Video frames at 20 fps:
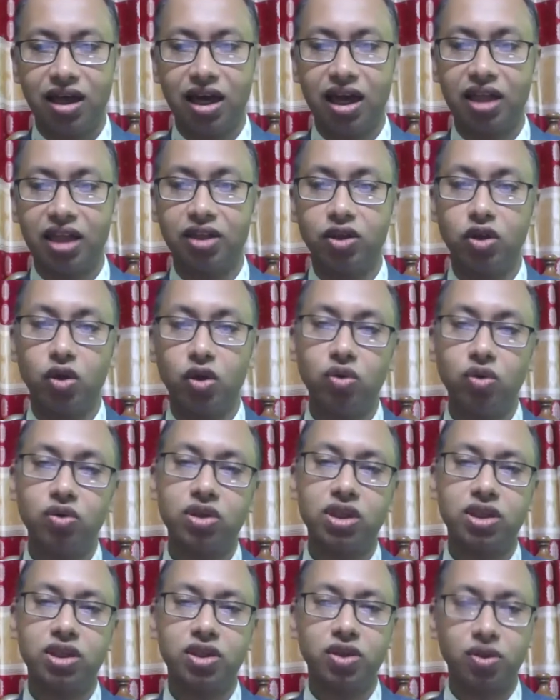And
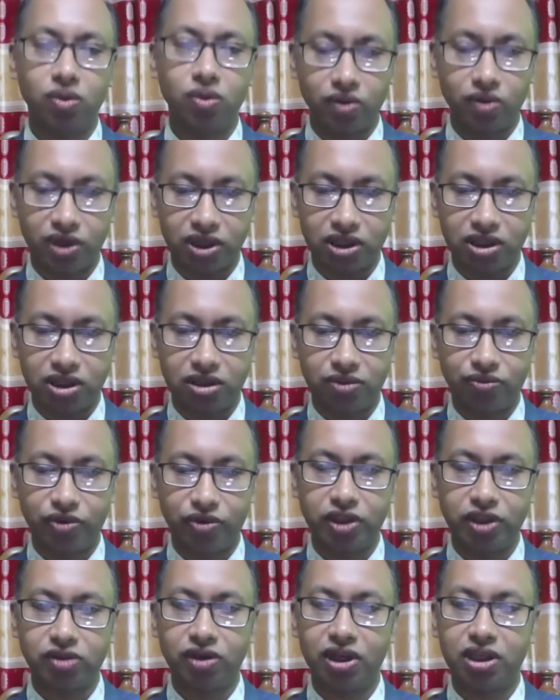those stories
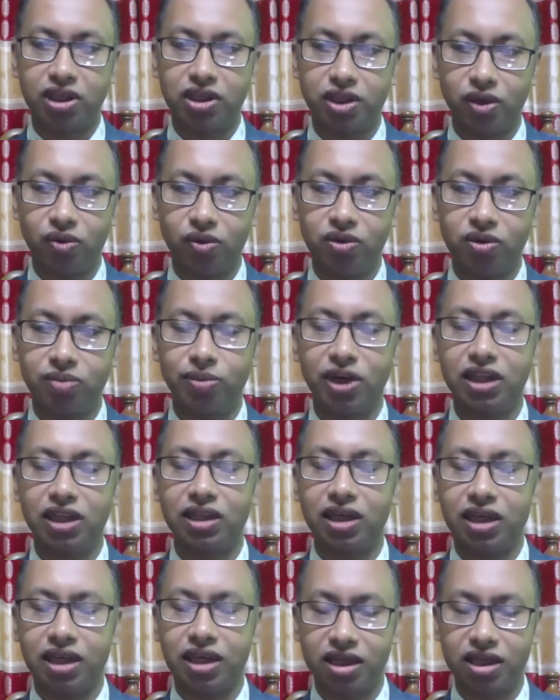which were told by
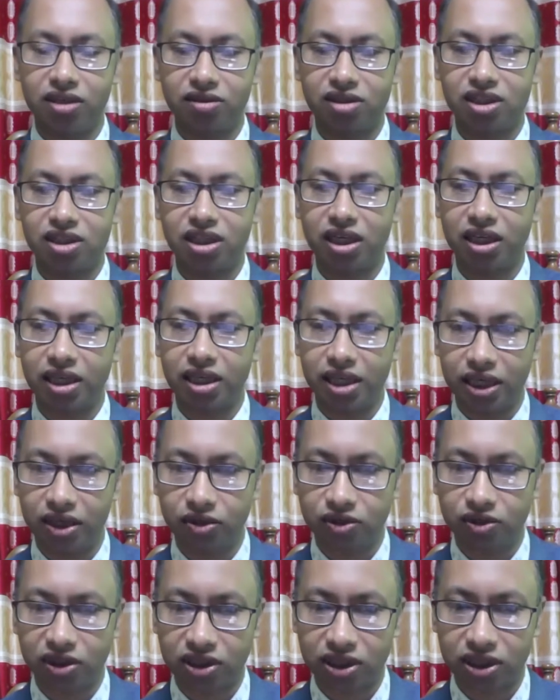the griots and
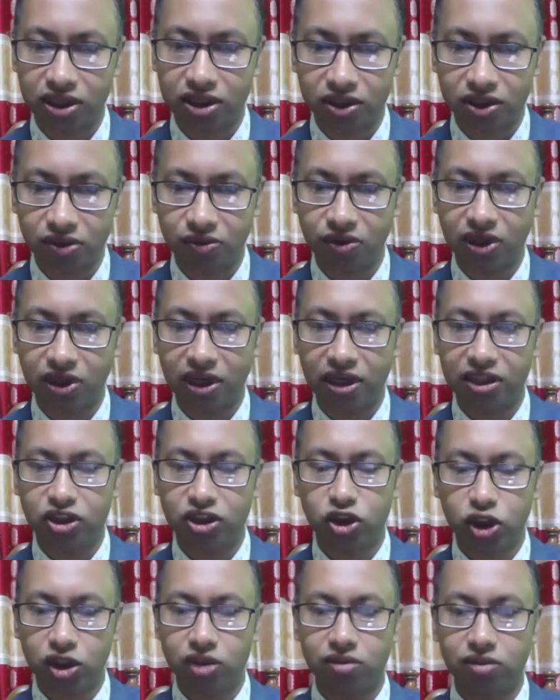griotesses to the
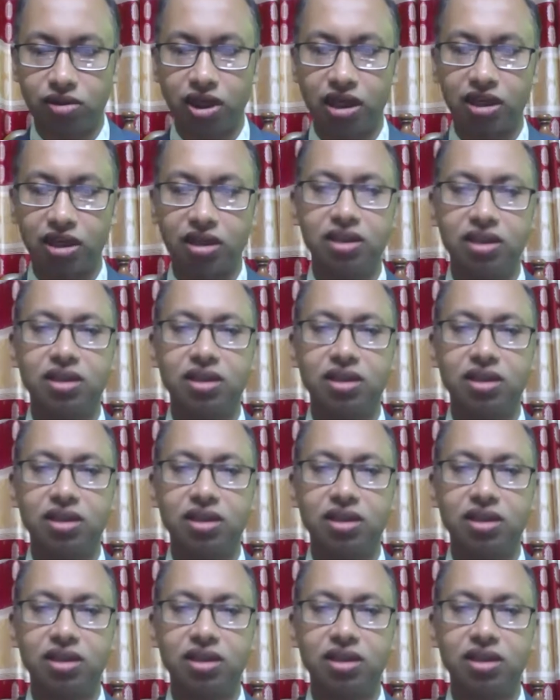children